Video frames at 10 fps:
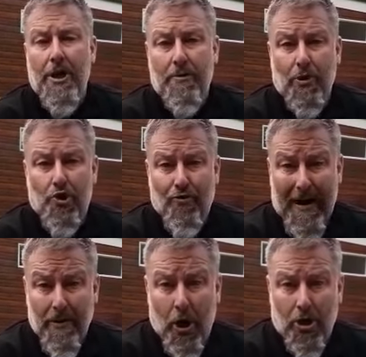you must
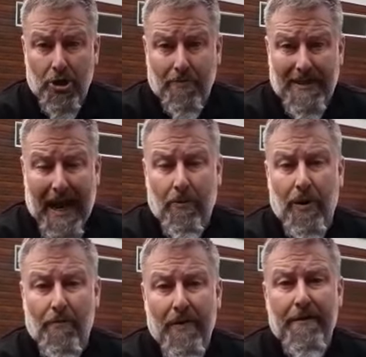drain the hot tub down
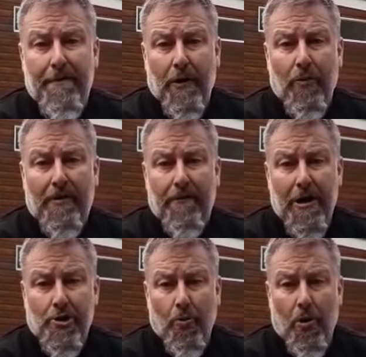and refill with
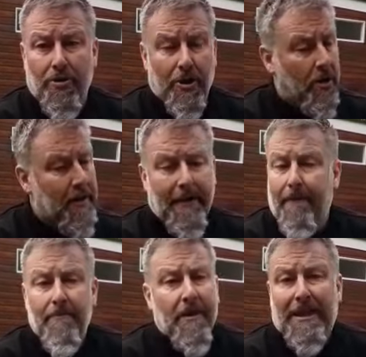fresh water.
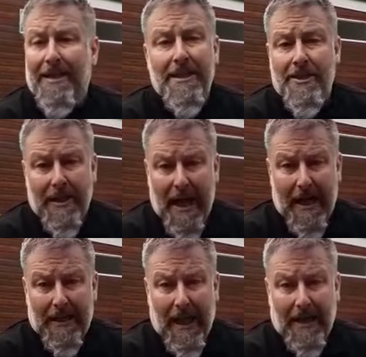That is the
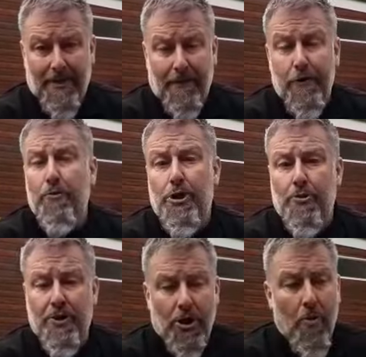guidelines. If you
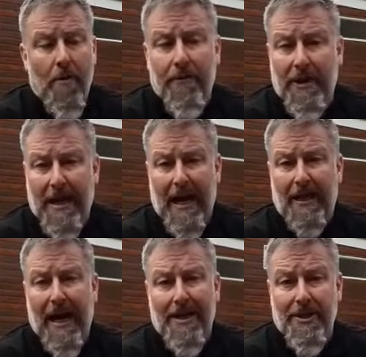choose to go over the
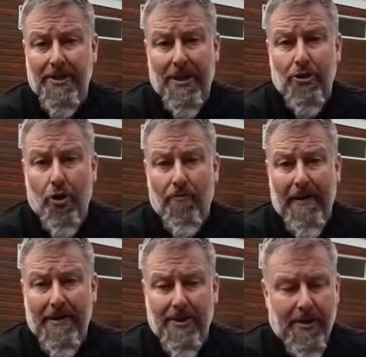guidelines, it's at your
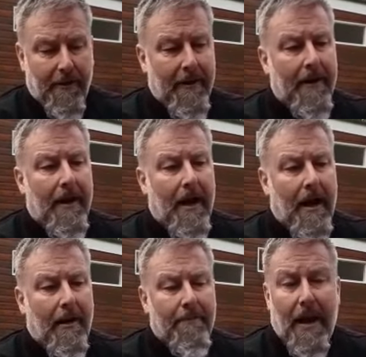risk.
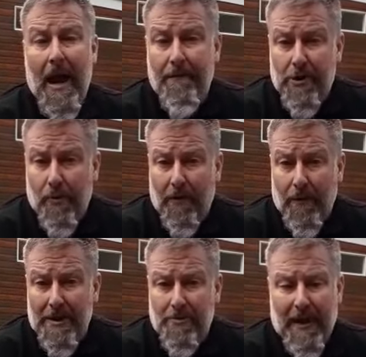Every 12
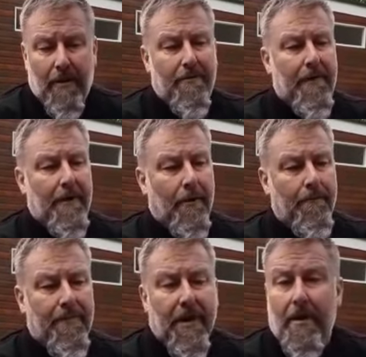weeks without fail.
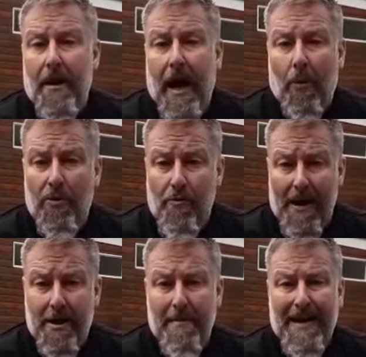I would
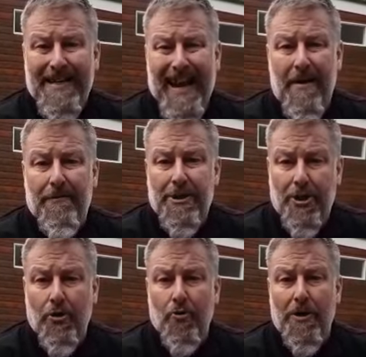recommend every
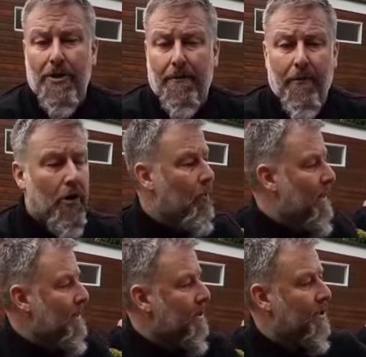2 to 4
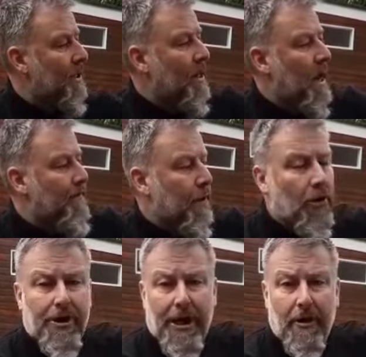weeks. If you're
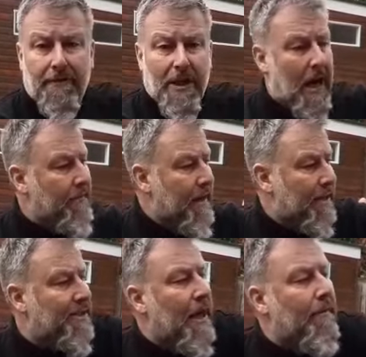lucky enough to have an
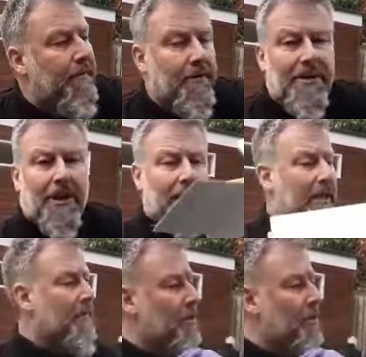Estelle filter cleaning